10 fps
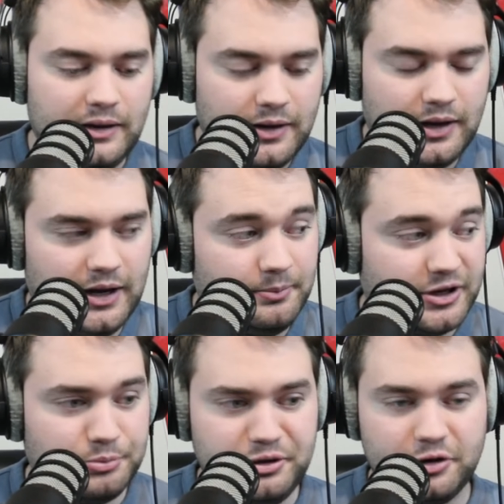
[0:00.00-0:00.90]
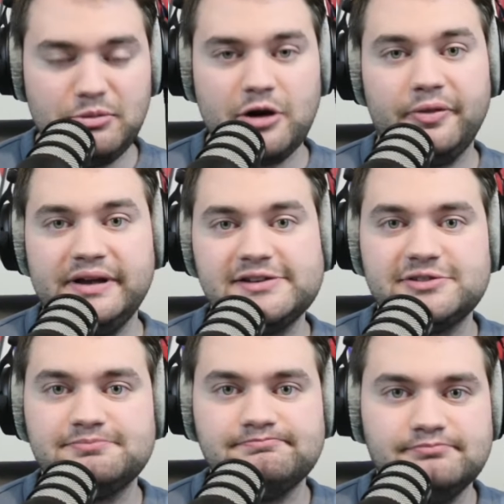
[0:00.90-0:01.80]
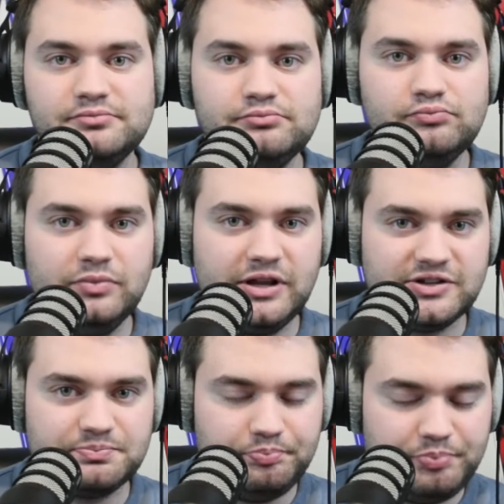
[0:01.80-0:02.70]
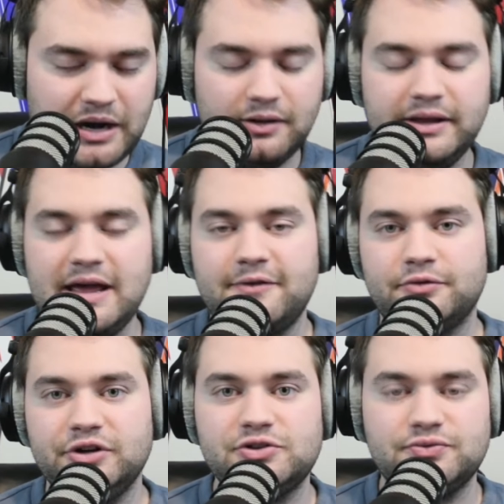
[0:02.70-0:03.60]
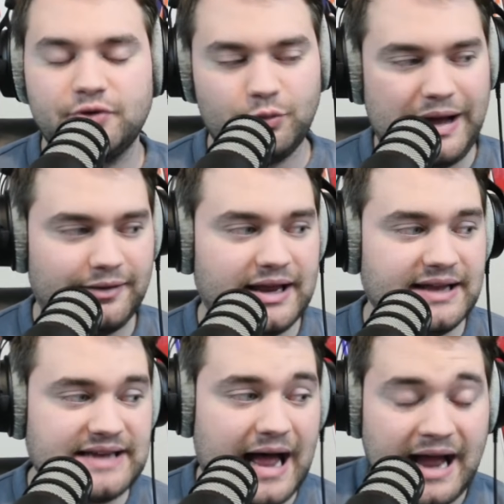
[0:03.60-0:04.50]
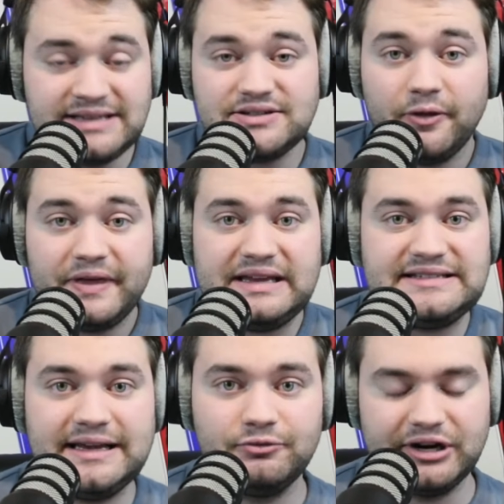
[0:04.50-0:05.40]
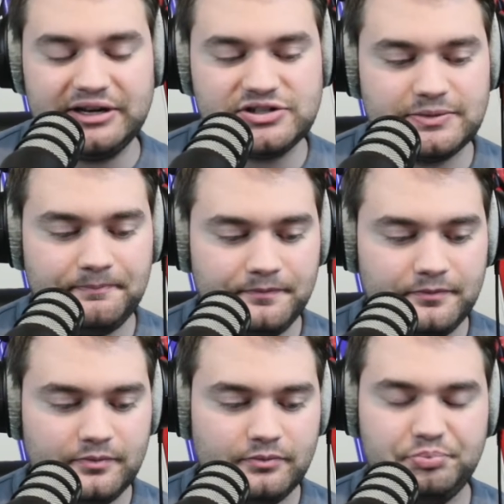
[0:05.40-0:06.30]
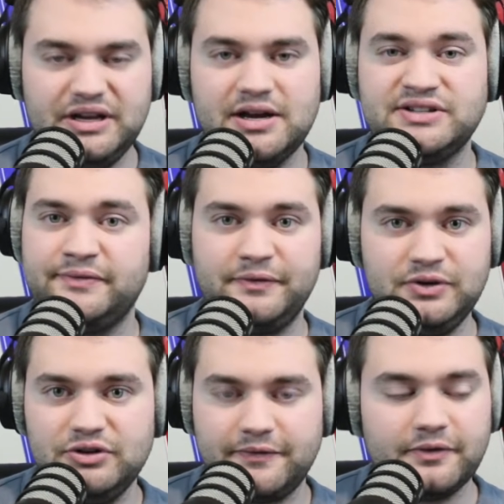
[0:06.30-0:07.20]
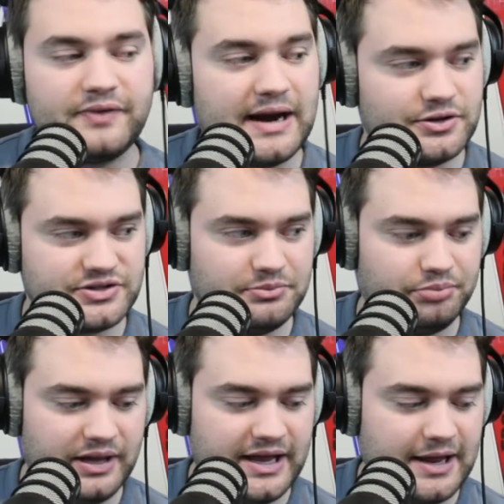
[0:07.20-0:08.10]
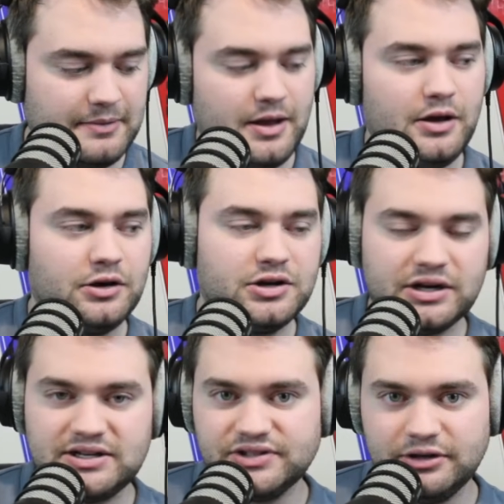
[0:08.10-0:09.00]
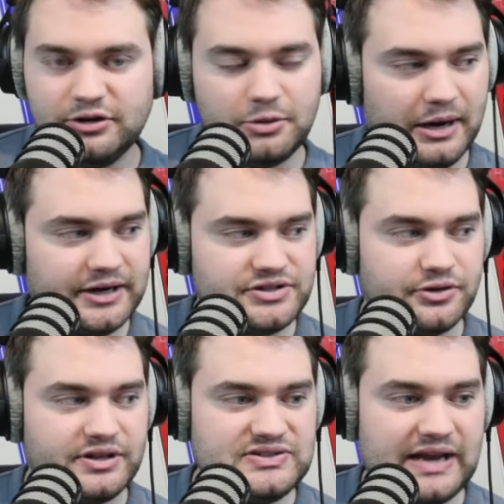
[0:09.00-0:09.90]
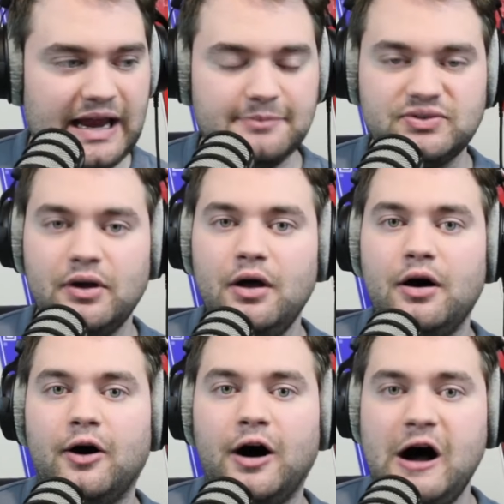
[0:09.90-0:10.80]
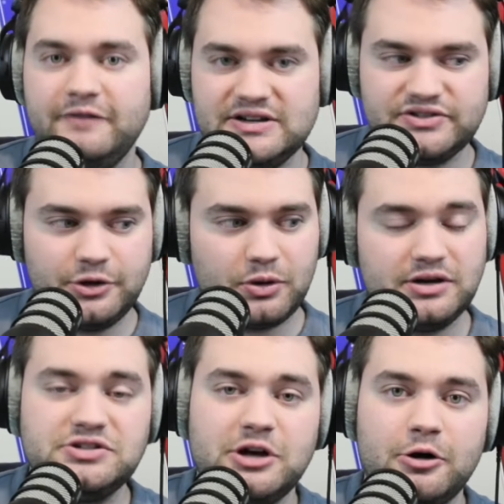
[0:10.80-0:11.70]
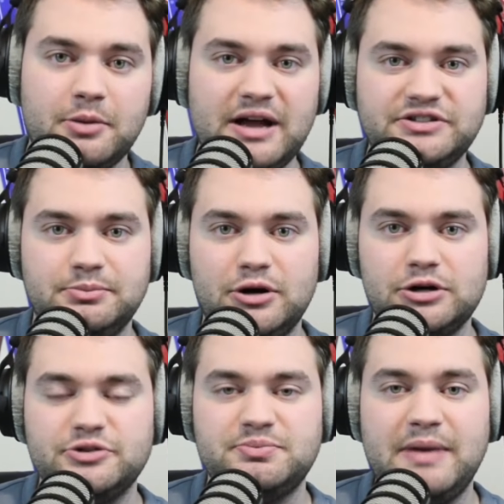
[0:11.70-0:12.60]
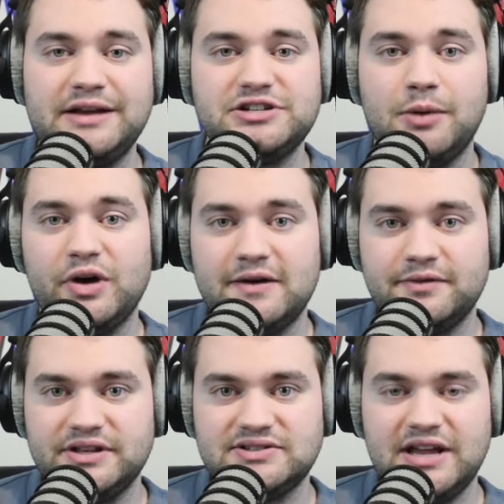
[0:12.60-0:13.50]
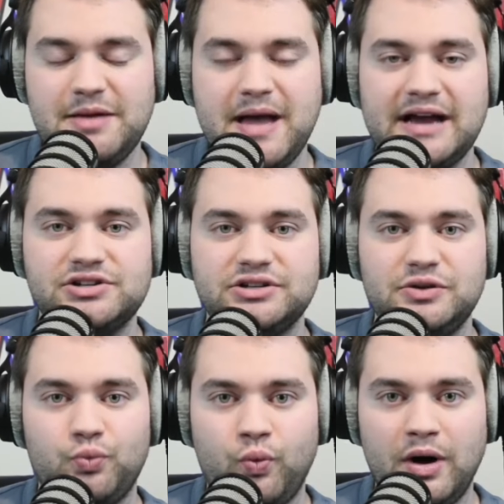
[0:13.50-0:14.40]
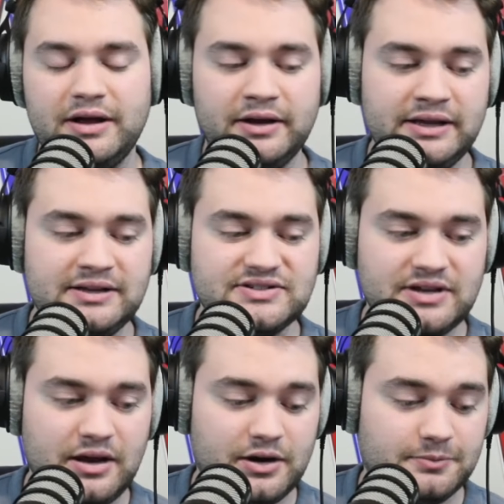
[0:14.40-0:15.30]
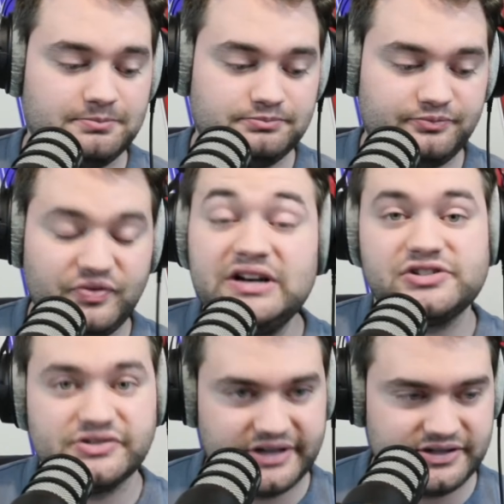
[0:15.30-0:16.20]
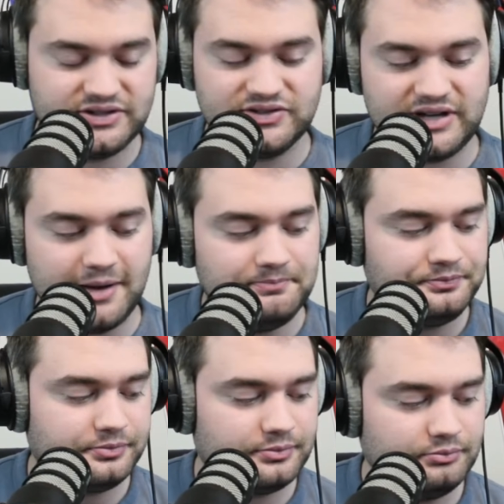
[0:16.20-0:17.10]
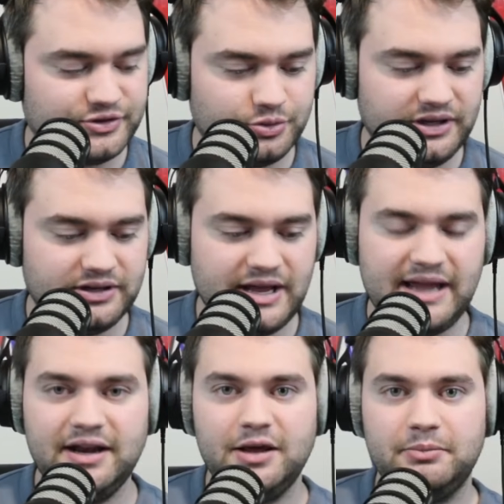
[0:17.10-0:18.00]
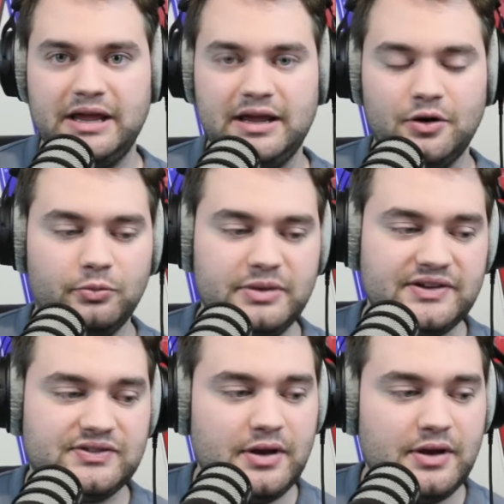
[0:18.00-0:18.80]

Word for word: Um, the computer model thinks it's barely out of reach for the Wildcats. I still think it's in reach because of a few different factors in play. Going to continue to monitor these games. Obviously, we're going to talk about tomorrow's matchup whenever this game actually uh, ends uh, finishes, I should say, between A&M and Ole Miss.